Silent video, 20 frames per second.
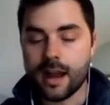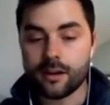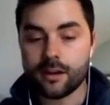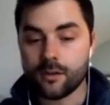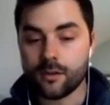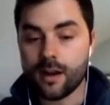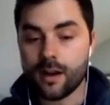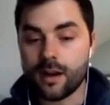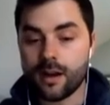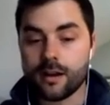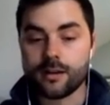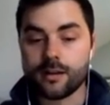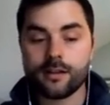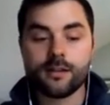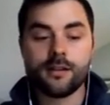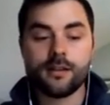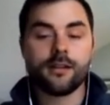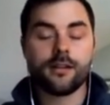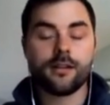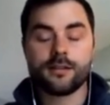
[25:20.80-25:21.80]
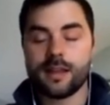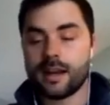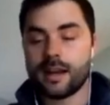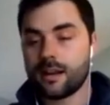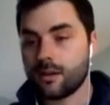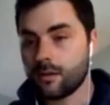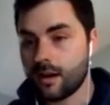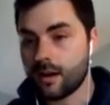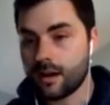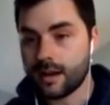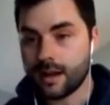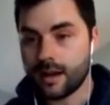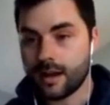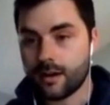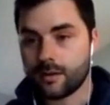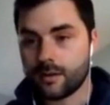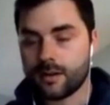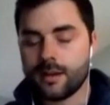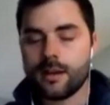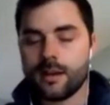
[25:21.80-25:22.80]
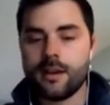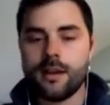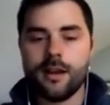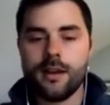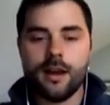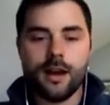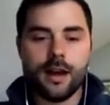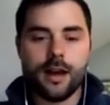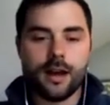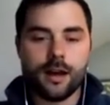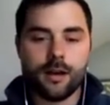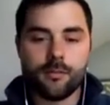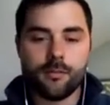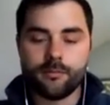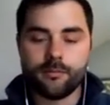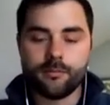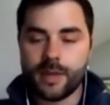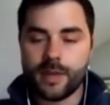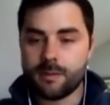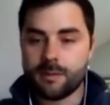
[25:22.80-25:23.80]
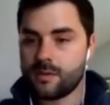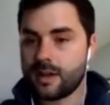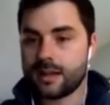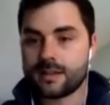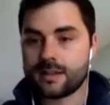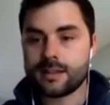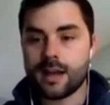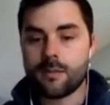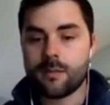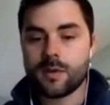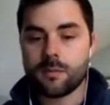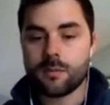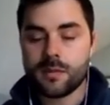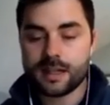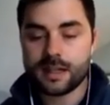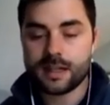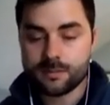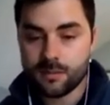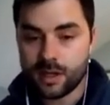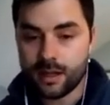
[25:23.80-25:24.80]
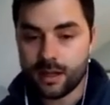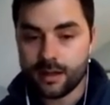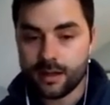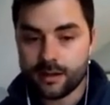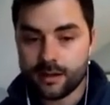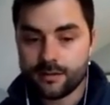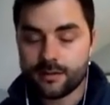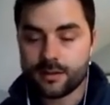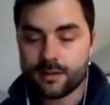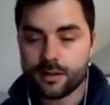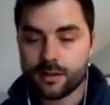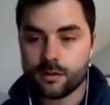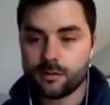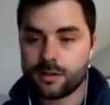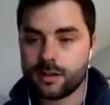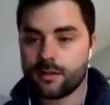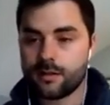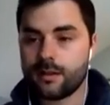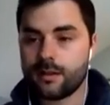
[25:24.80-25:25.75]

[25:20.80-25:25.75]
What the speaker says: adding a rod or taking a rod out. Maybe you got to stop and mix mud. So